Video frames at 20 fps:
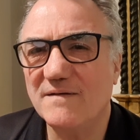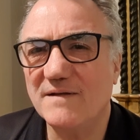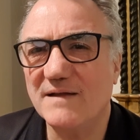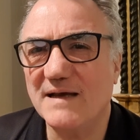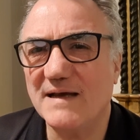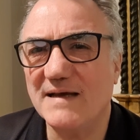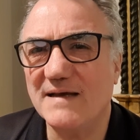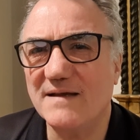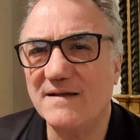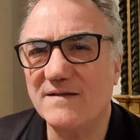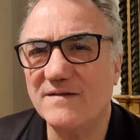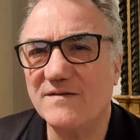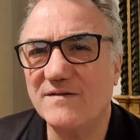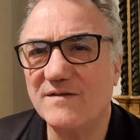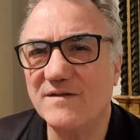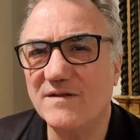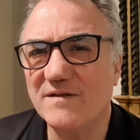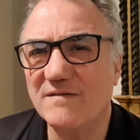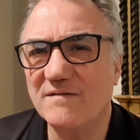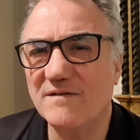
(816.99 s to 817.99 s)
that
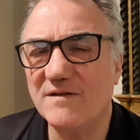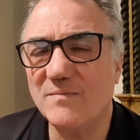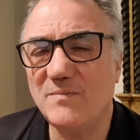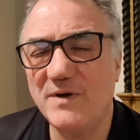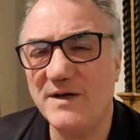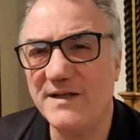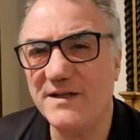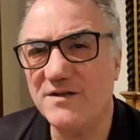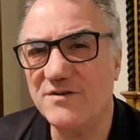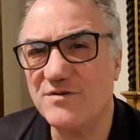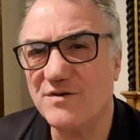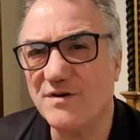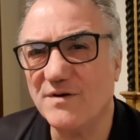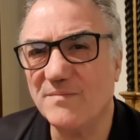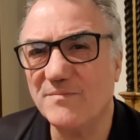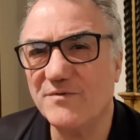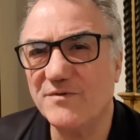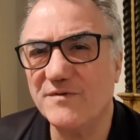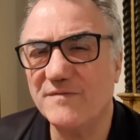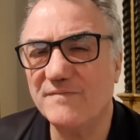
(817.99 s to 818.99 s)
the penny
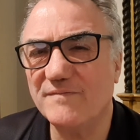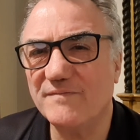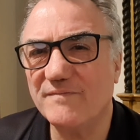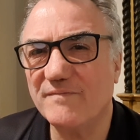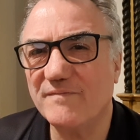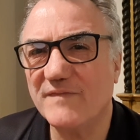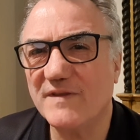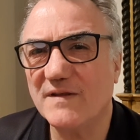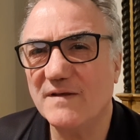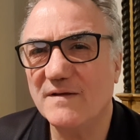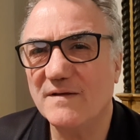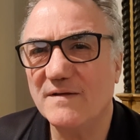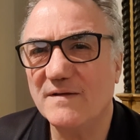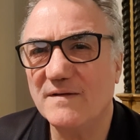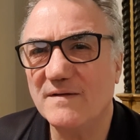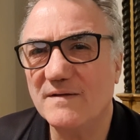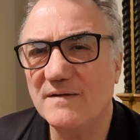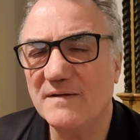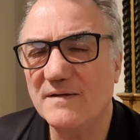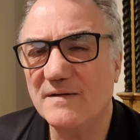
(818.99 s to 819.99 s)
dropped
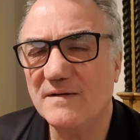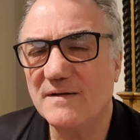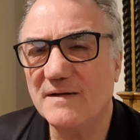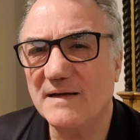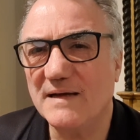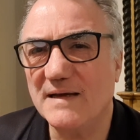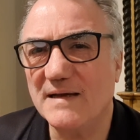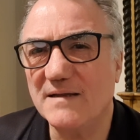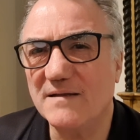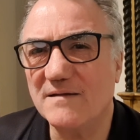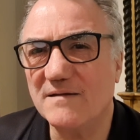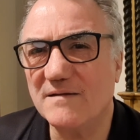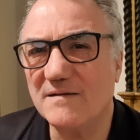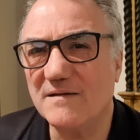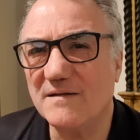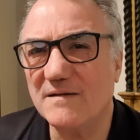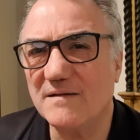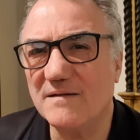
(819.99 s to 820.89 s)
and